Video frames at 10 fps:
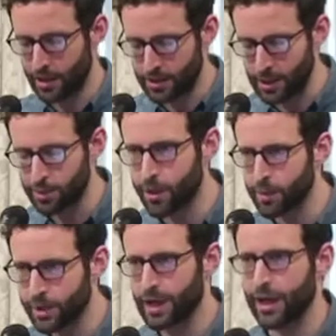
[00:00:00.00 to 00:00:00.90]
And it's that
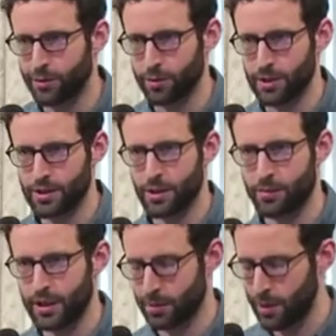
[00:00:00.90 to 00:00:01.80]
public affluence that
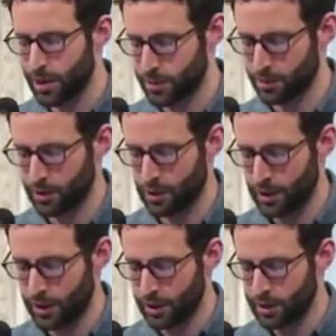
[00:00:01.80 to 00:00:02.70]
makes it
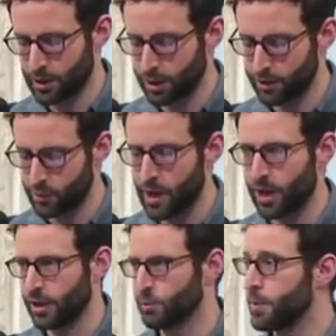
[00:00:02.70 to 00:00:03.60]
possible to live
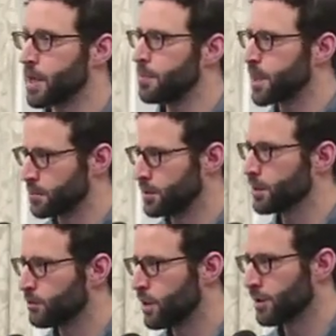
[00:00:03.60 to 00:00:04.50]
well, and will make it possible to
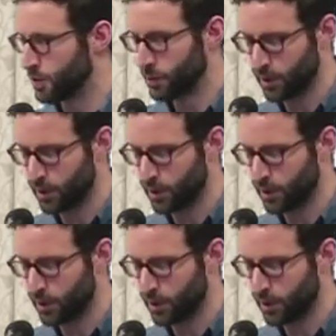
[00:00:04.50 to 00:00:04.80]
live well in the